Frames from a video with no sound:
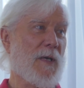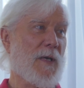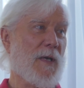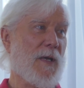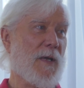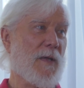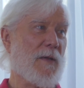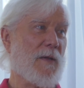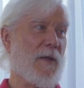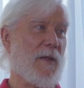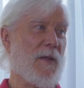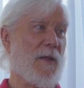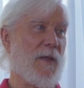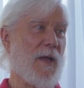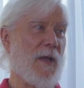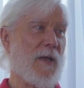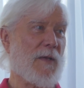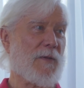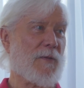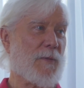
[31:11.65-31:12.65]
Right. And
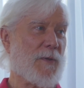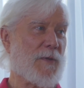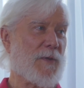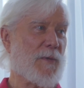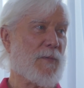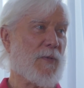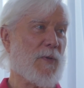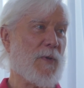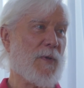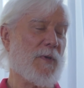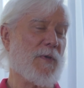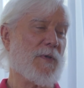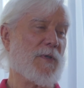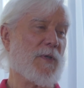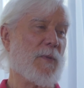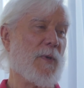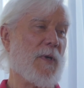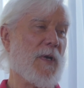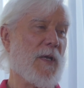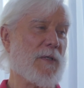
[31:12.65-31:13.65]
that's what's important.
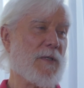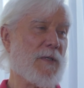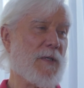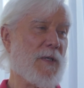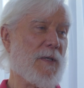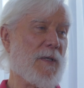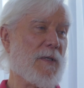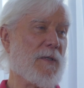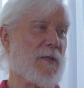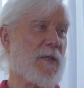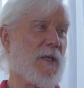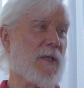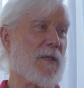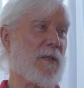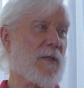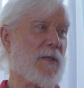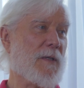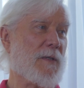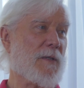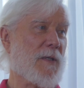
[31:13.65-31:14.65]
So when I see things
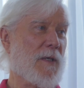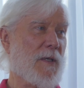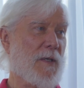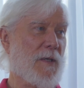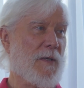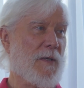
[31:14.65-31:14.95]
like this